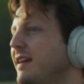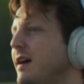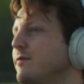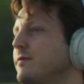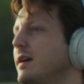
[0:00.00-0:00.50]

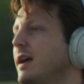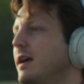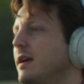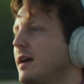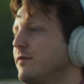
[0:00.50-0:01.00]
I've
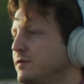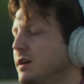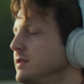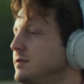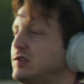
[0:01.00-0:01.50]

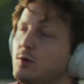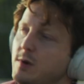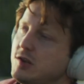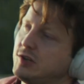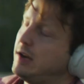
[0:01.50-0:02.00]
done so
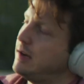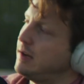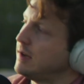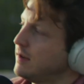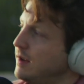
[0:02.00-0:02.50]
much
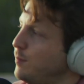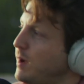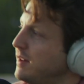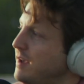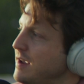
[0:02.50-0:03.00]
editing in
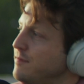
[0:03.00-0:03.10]
my life